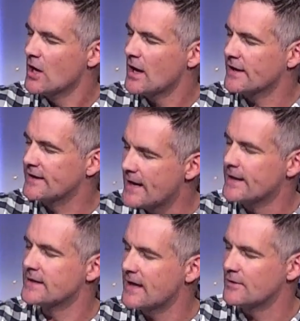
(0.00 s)
again
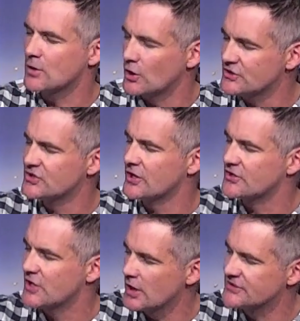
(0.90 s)
and again, the Colossians are going
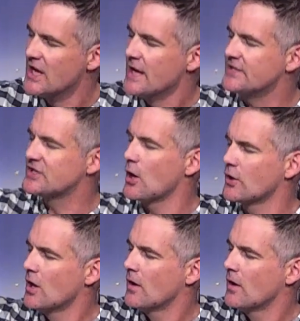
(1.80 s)
to tell us, he's going,